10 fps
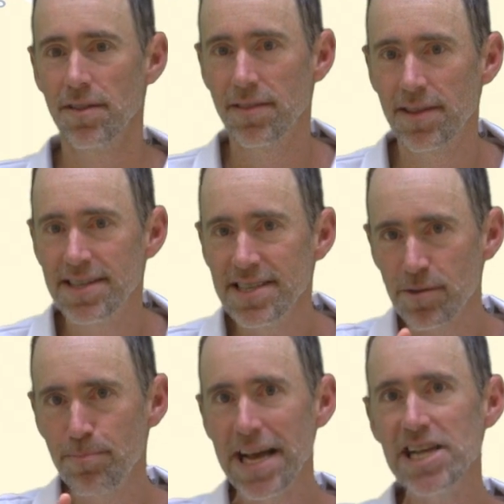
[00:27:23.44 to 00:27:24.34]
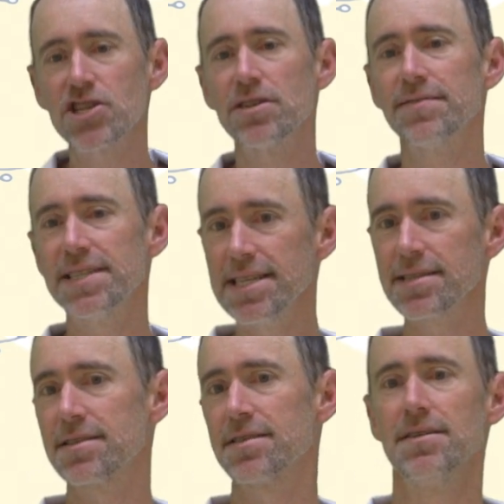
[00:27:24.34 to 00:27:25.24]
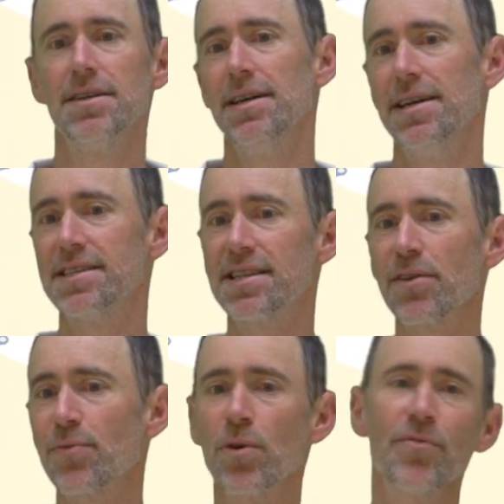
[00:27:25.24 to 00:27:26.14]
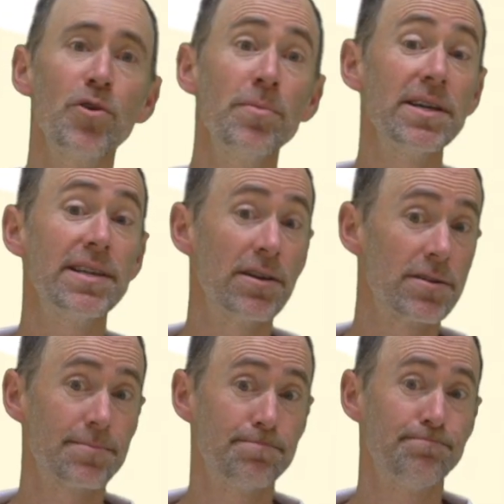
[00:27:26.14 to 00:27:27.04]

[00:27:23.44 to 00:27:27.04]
the dissipation of disks is therefore a few million years.